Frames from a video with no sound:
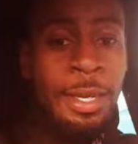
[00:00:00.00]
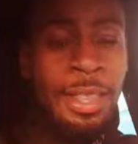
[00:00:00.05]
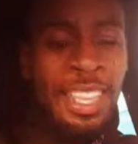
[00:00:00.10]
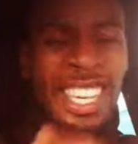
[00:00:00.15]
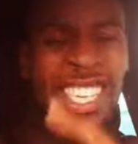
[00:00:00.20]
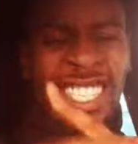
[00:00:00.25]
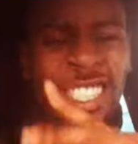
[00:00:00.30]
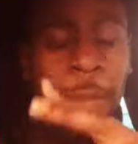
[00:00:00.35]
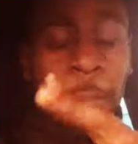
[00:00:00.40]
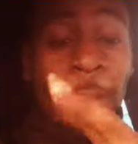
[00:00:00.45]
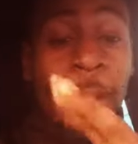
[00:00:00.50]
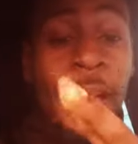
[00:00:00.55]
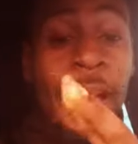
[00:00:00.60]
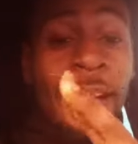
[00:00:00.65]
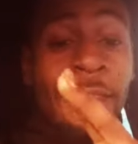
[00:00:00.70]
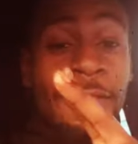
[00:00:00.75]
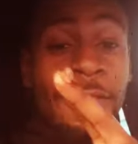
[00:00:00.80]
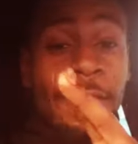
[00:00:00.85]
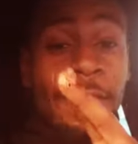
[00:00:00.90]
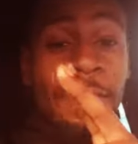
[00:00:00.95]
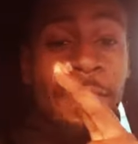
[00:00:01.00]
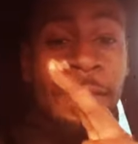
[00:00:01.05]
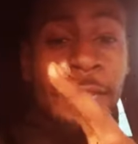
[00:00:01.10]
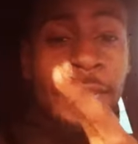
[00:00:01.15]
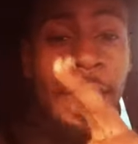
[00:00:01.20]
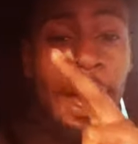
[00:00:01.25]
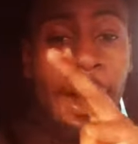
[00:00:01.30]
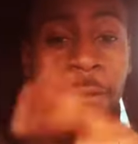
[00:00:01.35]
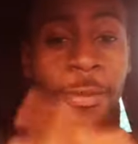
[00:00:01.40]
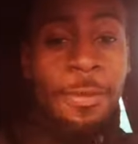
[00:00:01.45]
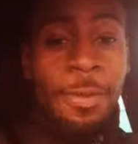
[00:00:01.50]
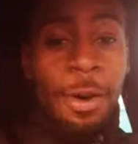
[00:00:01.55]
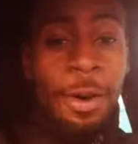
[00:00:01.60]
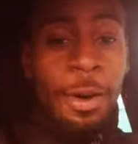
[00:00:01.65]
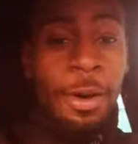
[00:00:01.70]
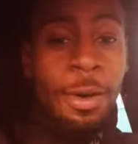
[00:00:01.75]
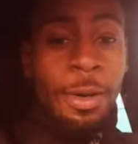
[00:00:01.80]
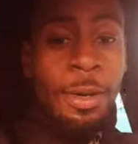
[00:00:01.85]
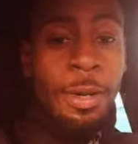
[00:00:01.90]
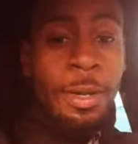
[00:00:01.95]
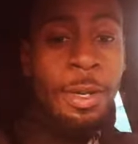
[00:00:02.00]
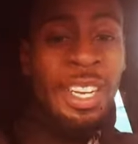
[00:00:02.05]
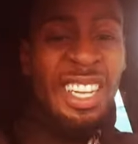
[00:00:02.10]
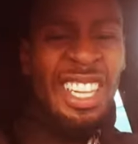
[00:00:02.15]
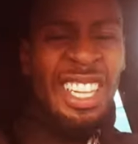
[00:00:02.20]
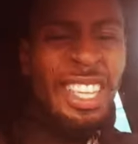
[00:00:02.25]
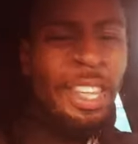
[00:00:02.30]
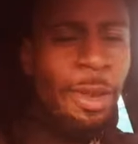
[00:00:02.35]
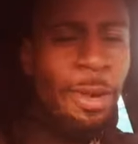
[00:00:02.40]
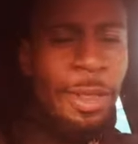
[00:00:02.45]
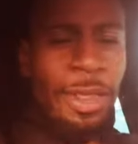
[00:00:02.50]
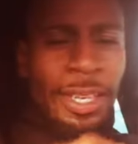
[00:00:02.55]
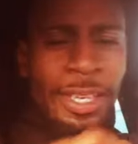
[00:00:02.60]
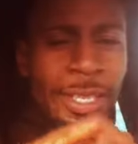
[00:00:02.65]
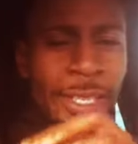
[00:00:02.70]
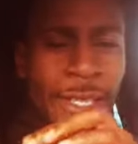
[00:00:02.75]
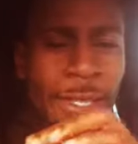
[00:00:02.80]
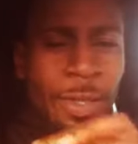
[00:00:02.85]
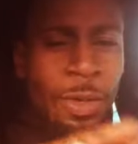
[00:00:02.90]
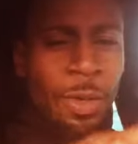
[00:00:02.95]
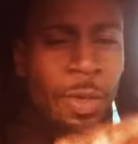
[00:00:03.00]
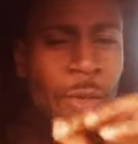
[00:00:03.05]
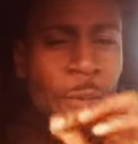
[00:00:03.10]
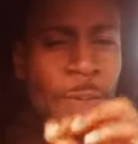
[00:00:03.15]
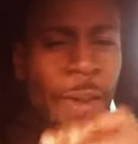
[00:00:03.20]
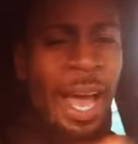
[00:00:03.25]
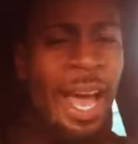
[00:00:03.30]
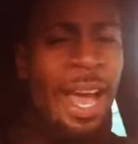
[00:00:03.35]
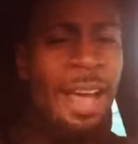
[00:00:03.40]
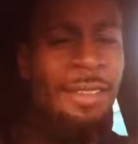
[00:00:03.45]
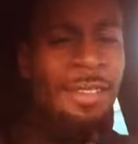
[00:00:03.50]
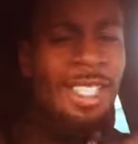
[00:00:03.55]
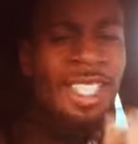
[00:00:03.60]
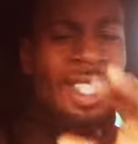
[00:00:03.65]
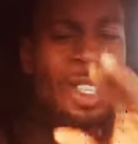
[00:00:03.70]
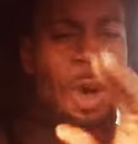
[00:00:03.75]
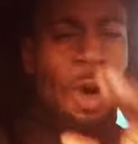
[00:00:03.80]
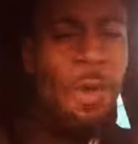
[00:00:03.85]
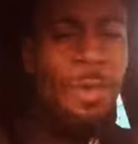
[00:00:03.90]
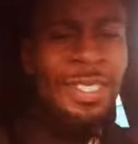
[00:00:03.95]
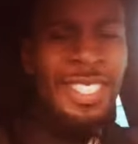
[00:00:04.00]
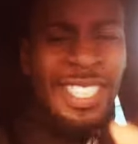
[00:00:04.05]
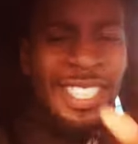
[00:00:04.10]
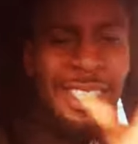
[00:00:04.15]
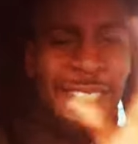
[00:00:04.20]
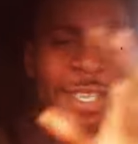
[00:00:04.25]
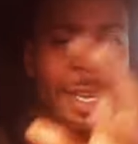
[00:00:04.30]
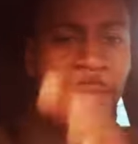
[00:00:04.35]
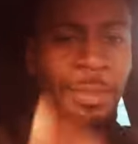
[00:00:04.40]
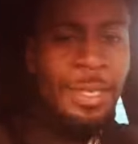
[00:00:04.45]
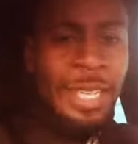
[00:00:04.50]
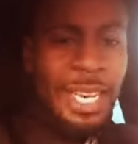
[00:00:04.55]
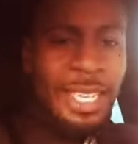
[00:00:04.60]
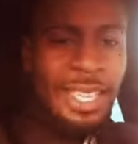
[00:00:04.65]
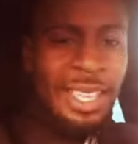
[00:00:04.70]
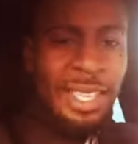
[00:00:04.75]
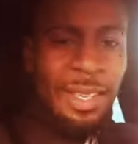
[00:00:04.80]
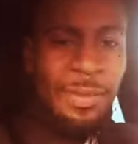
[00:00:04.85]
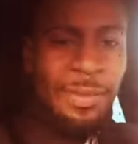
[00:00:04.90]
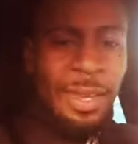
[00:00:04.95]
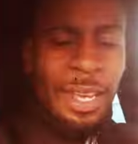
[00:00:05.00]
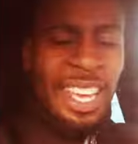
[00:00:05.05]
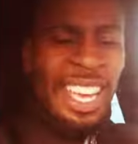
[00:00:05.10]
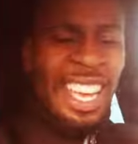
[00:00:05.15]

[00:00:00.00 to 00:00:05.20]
then there's the path to your downfall. Literally, there's two paths. There's always the subjective